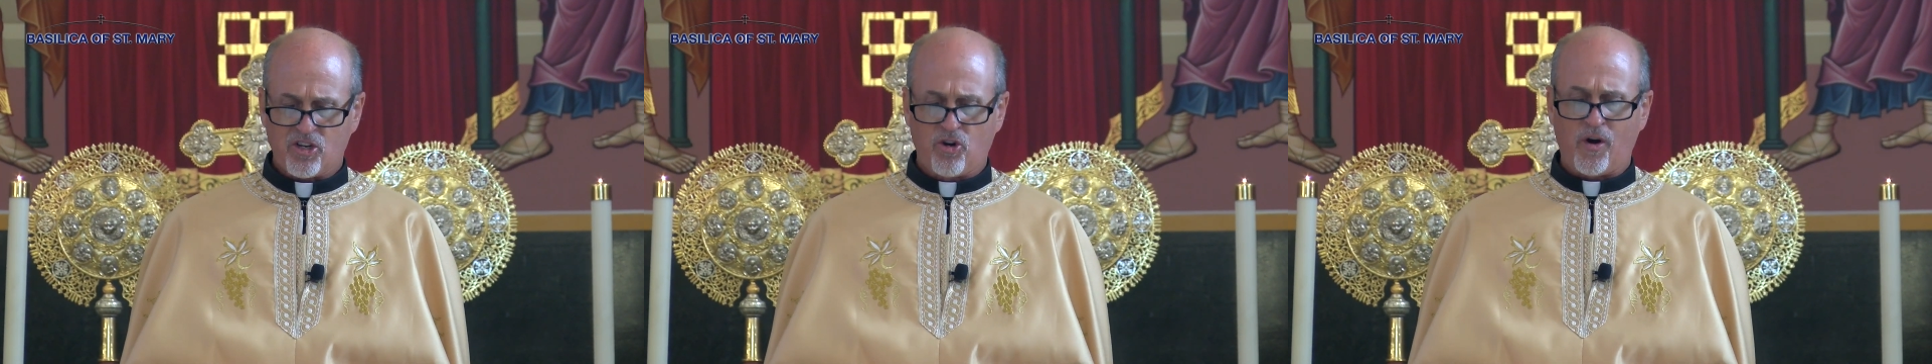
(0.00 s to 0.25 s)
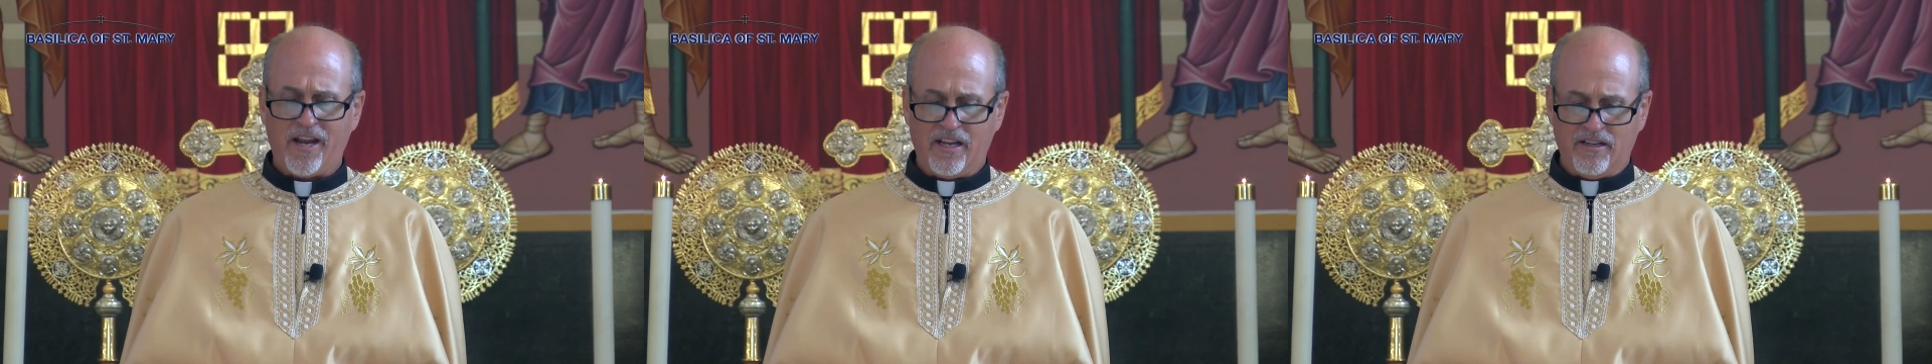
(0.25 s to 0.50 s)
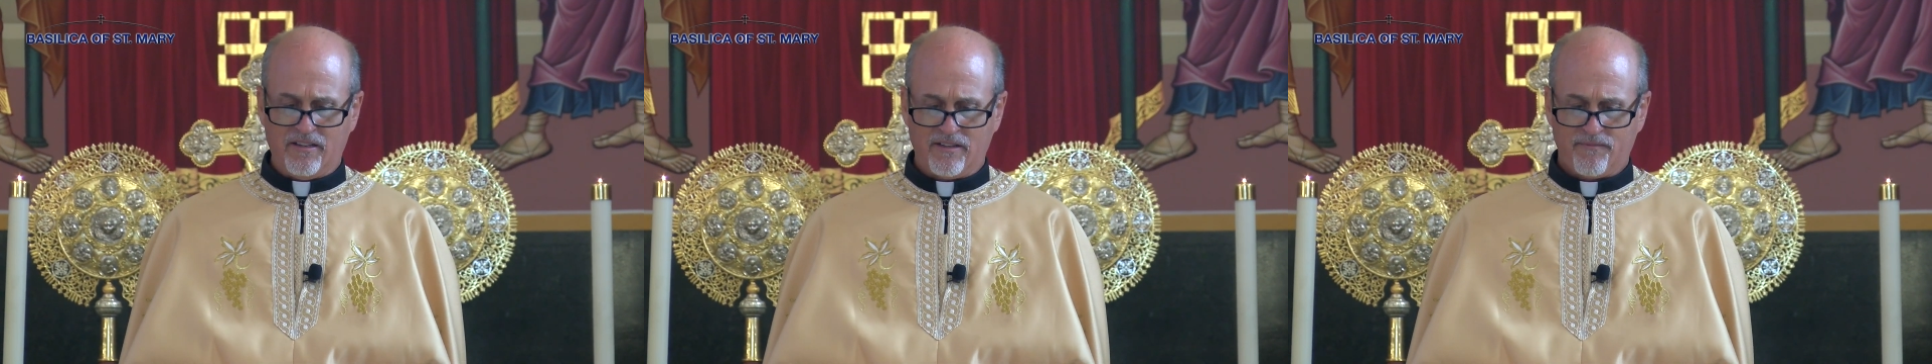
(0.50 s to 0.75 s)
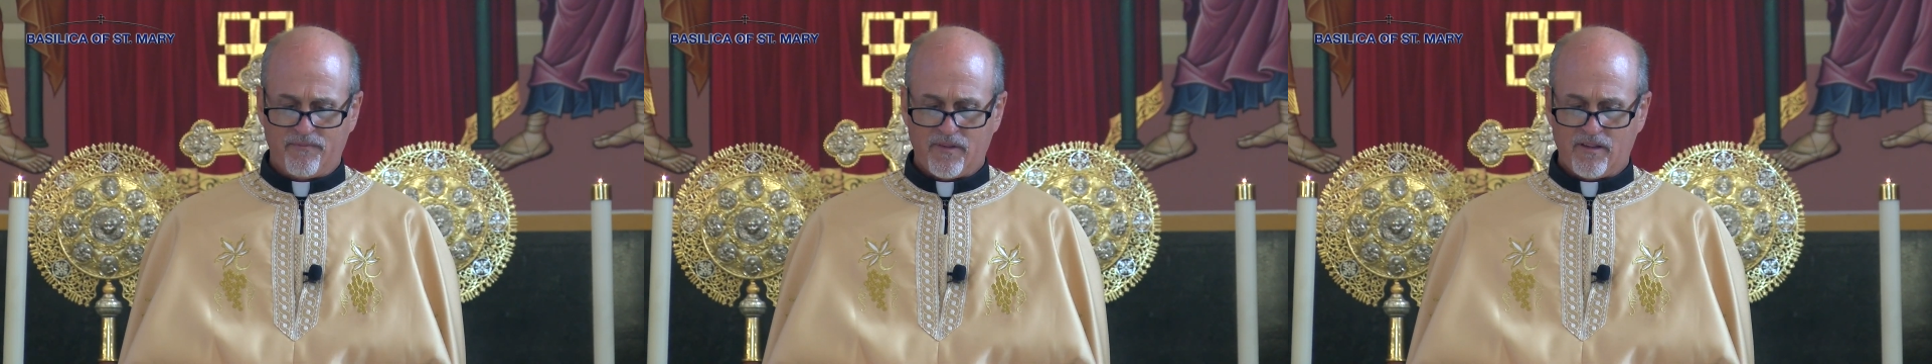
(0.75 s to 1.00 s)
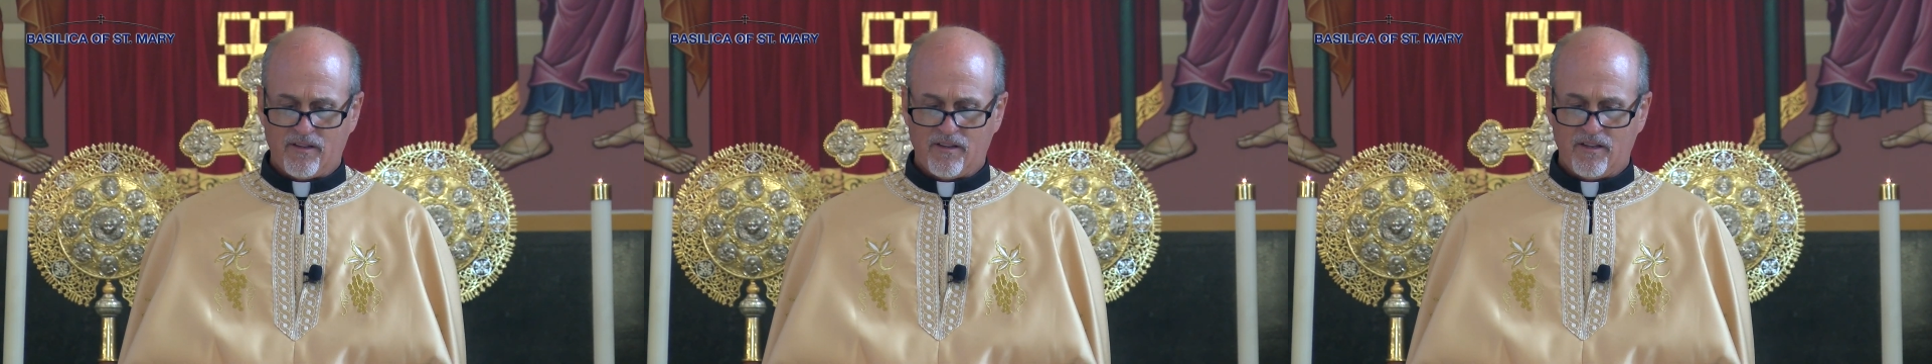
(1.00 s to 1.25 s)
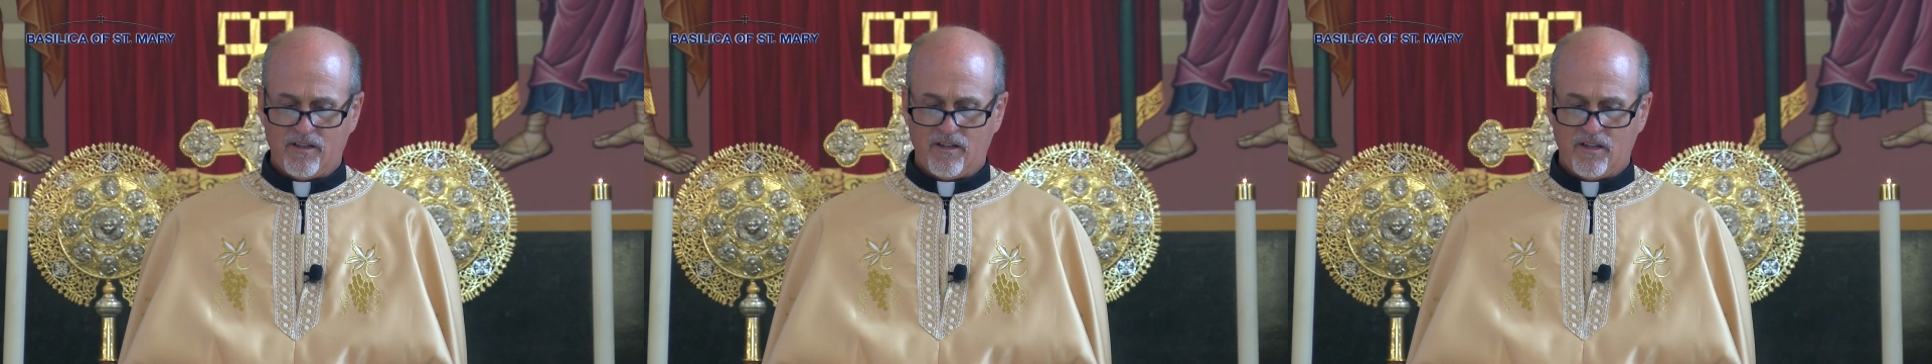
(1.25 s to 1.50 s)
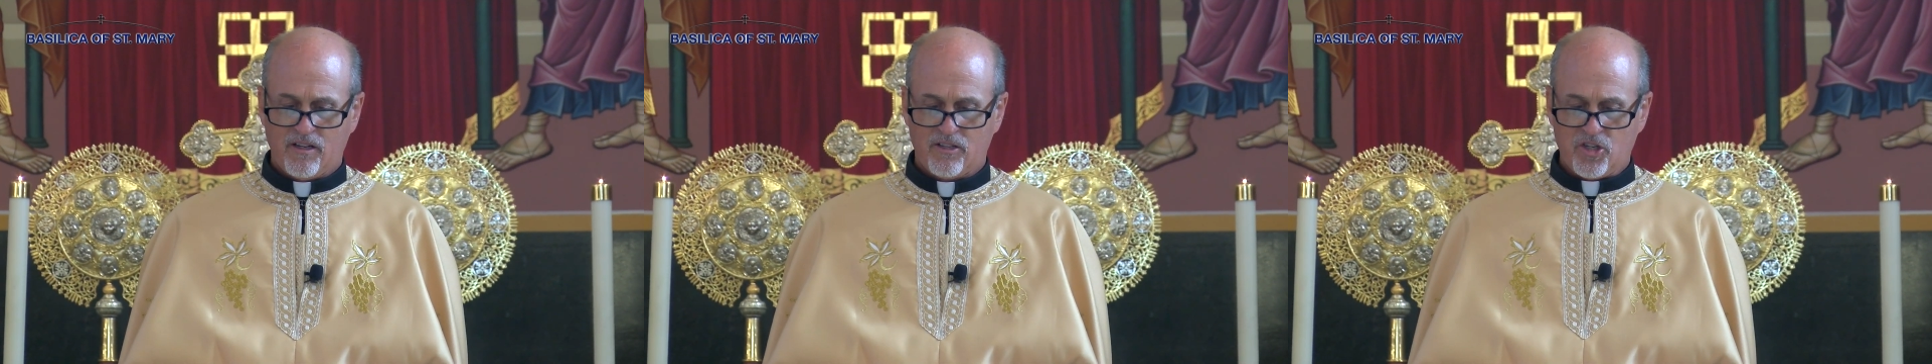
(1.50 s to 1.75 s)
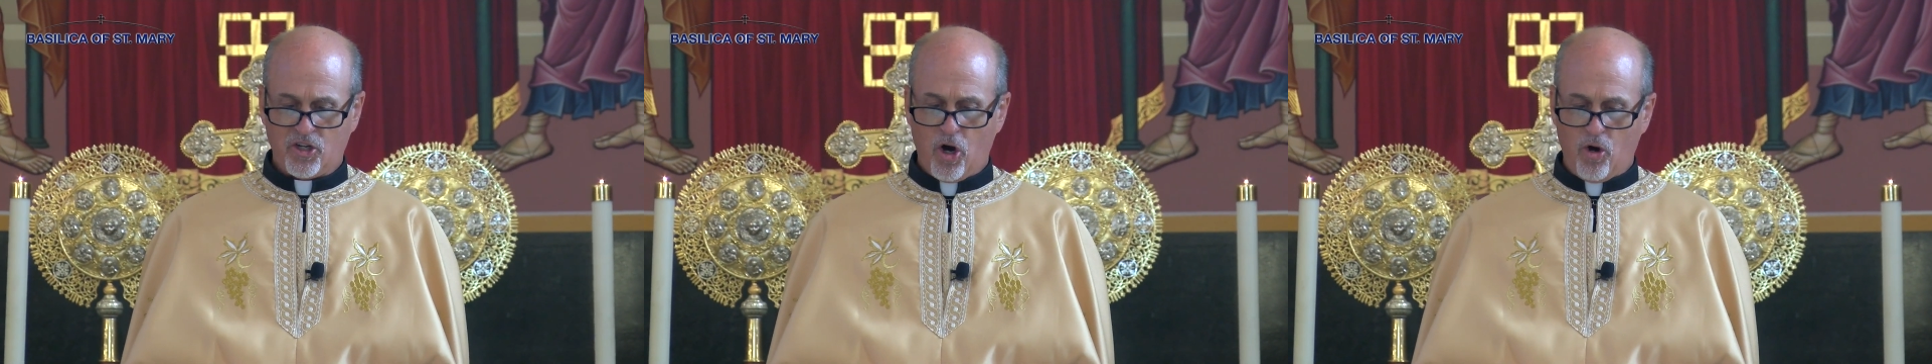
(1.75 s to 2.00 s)
agreed
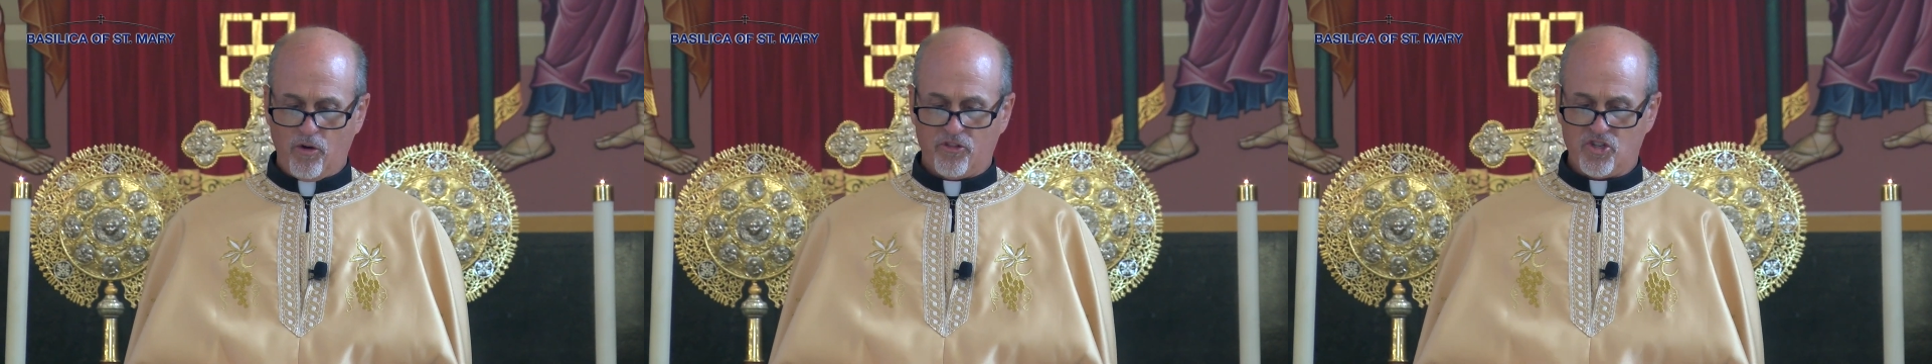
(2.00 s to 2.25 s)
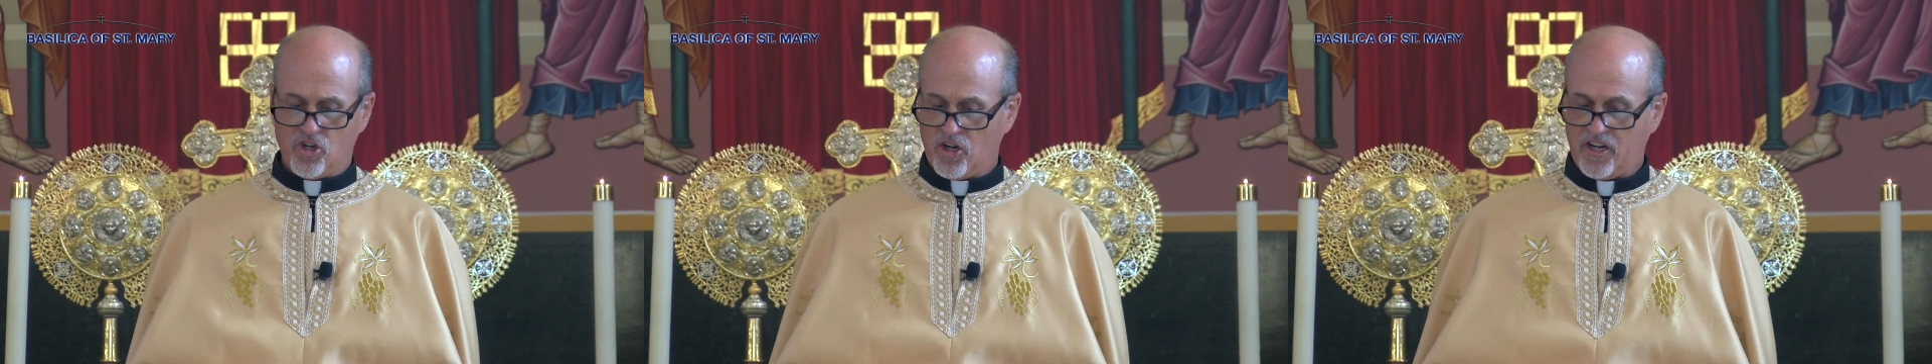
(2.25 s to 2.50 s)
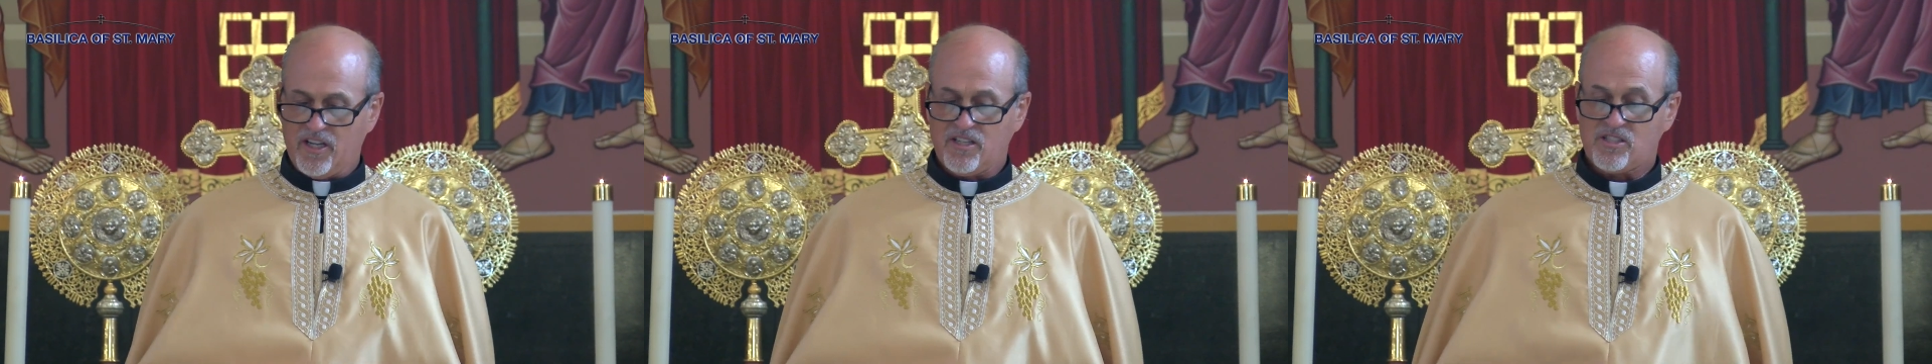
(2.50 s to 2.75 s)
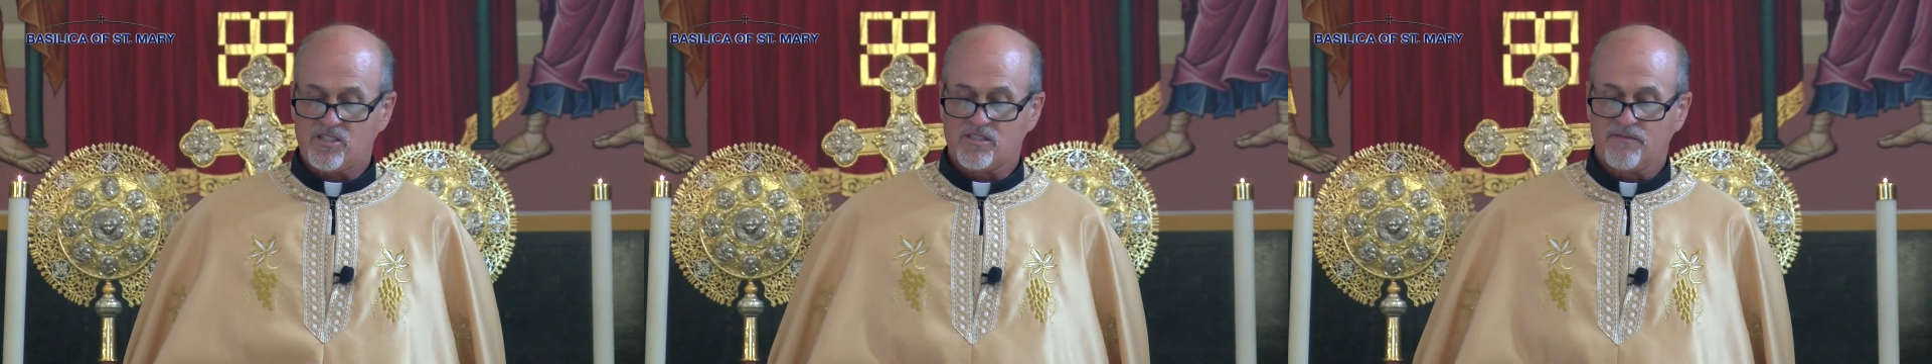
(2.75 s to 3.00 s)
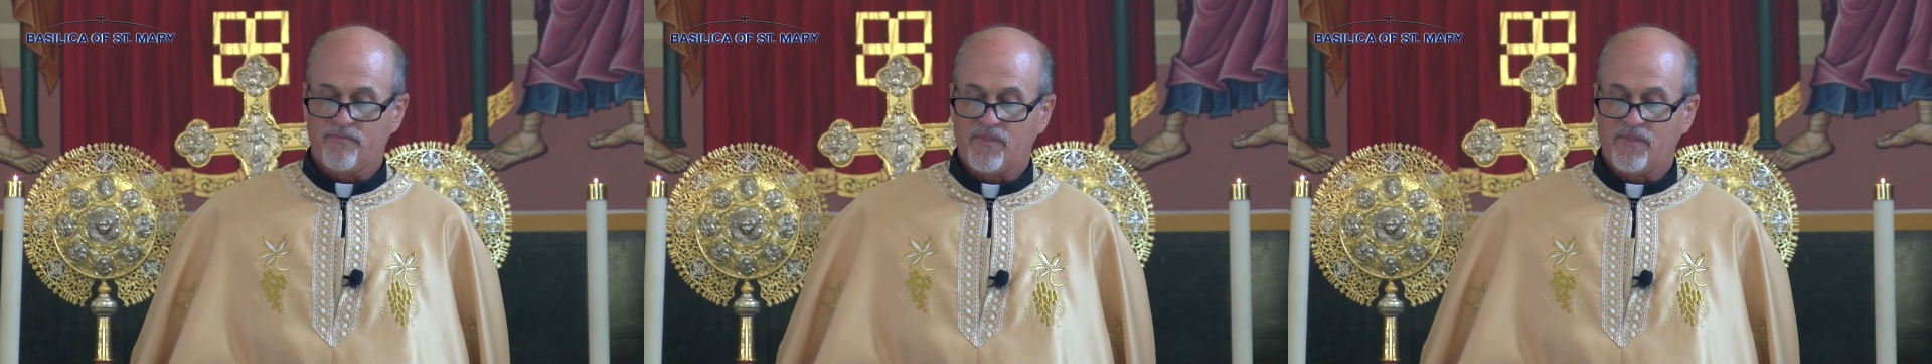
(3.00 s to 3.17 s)
to go with Jairus.